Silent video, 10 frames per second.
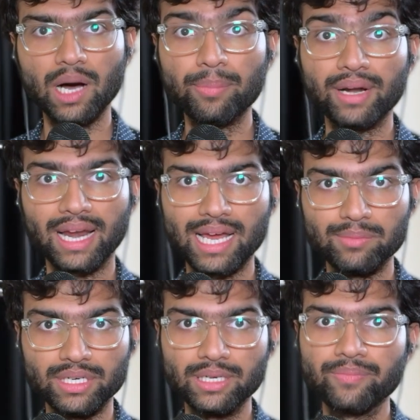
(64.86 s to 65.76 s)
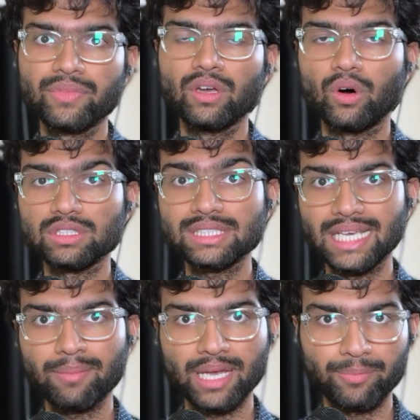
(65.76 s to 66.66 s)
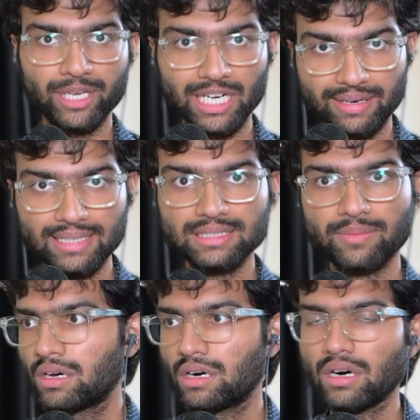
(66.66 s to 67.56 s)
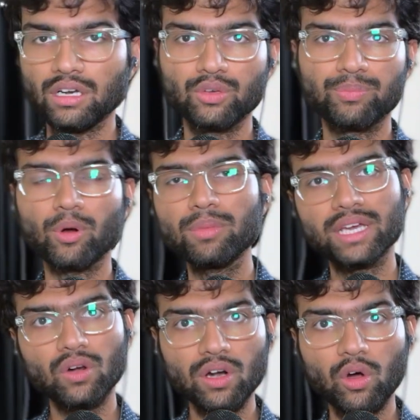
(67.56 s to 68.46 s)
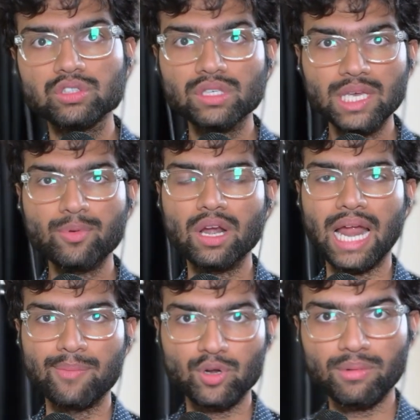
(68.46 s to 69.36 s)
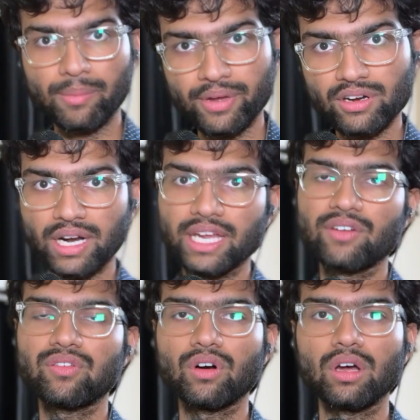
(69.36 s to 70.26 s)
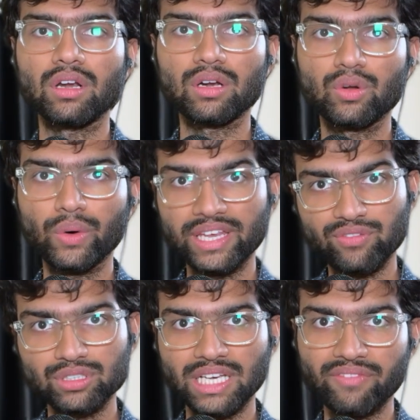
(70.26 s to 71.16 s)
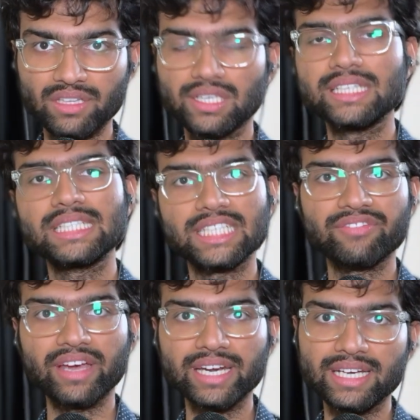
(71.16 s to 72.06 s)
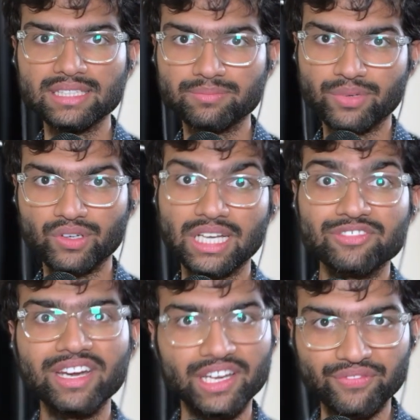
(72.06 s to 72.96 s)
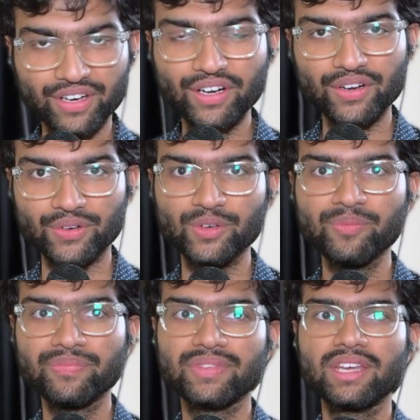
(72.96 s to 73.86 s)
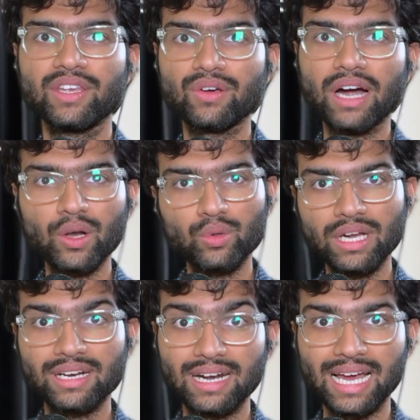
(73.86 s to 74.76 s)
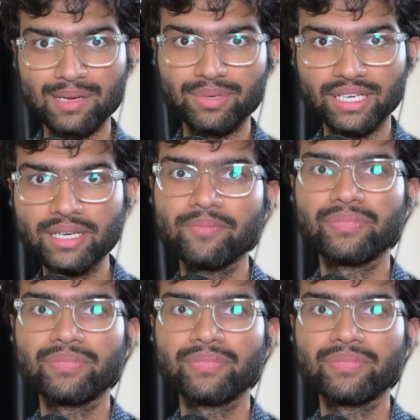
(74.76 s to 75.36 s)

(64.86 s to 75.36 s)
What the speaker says: up reliably on the same IP address. You probably cannot also keep your laptop up and running for 24/7, 365 days, because that's very difficult to do. You can't do that reliably.